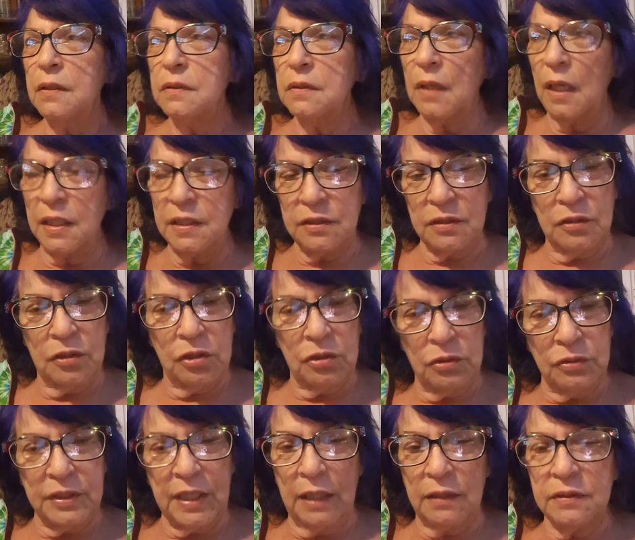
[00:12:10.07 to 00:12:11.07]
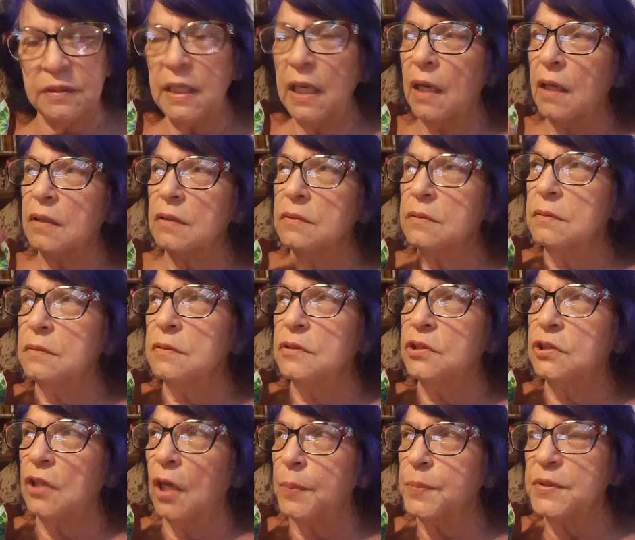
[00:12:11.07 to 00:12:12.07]
Nice little downtown
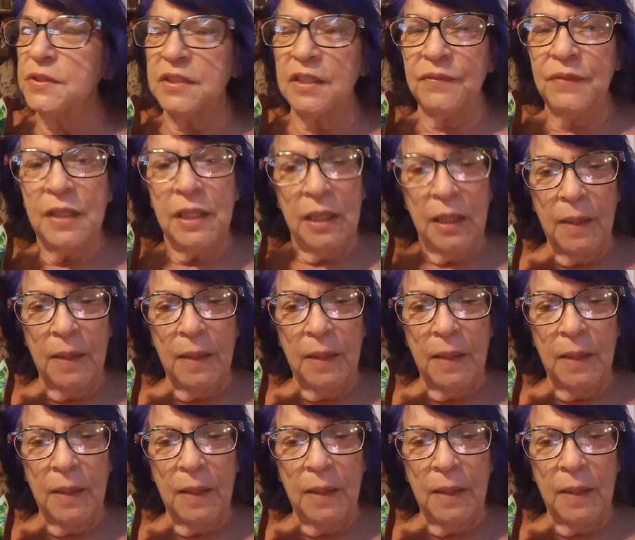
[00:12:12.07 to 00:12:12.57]
shops and stuff.